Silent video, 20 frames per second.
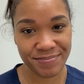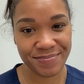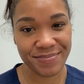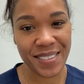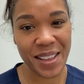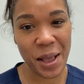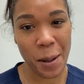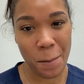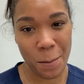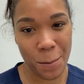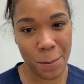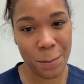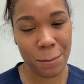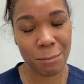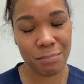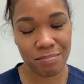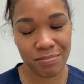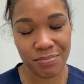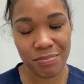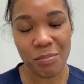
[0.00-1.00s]
And
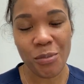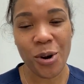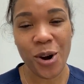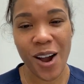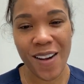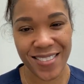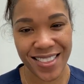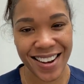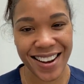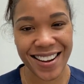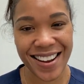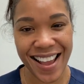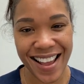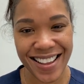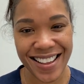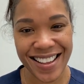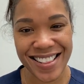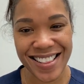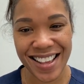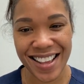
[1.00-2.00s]
more often than not,
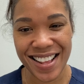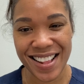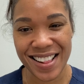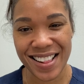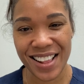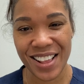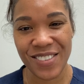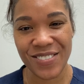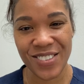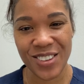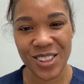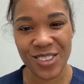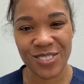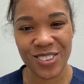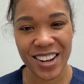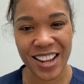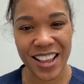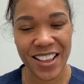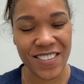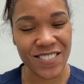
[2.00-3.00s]
it does. It feels
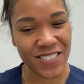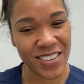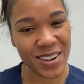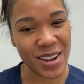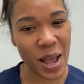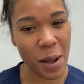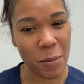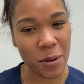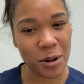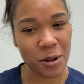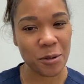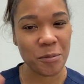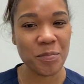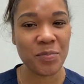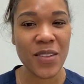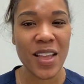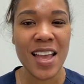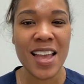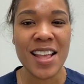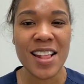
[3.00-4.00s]
really phenomenal.
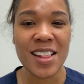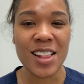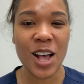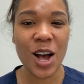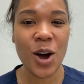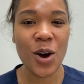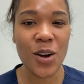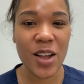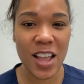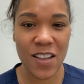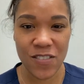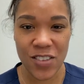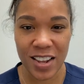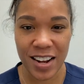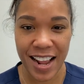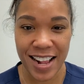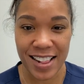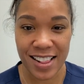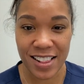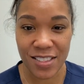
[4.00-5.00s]
So if you
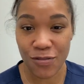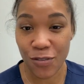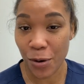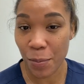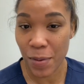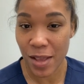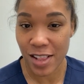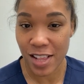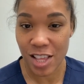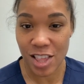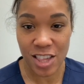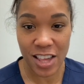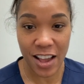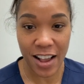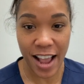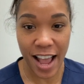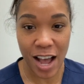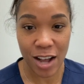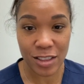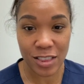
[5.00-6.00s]
like for me to check
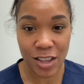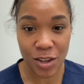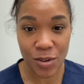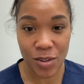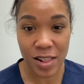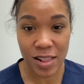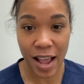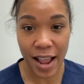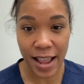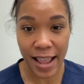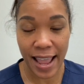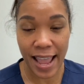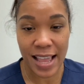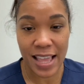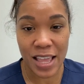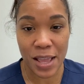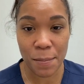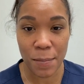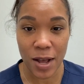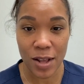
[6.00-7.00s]
out those tight,
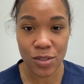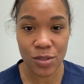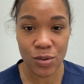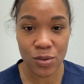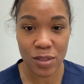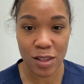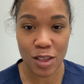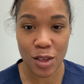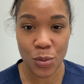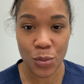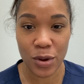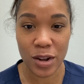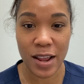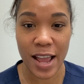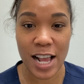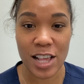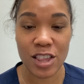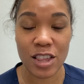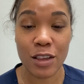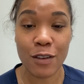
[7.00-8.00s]
achy muscles and you want to
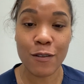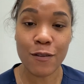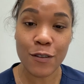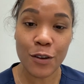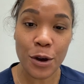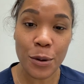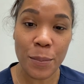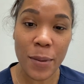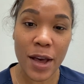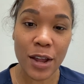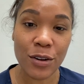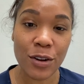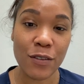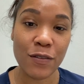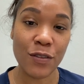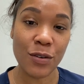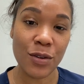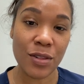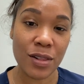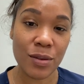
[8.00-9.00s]
actually feel better and
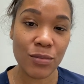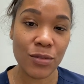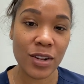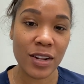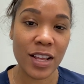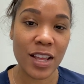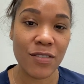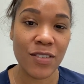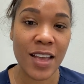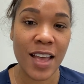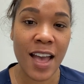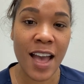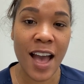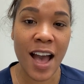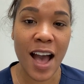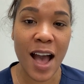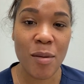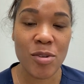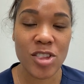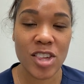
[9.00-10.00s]
feel some relief,
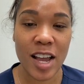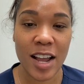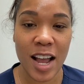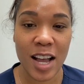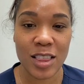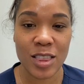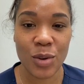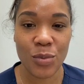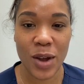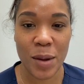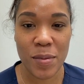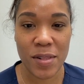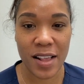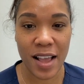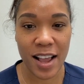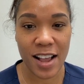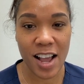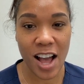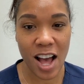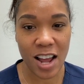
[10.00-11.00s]
check out the
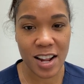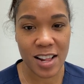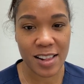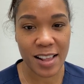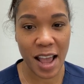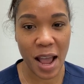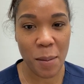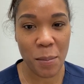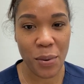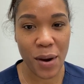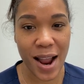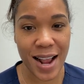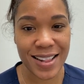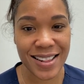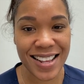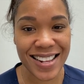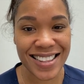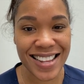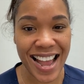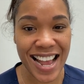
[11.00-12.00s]
website,
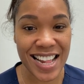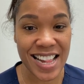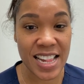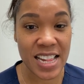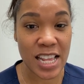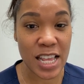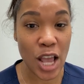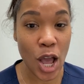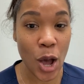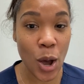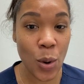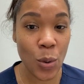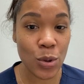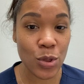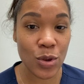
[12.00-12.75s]
collinschiropractic.co.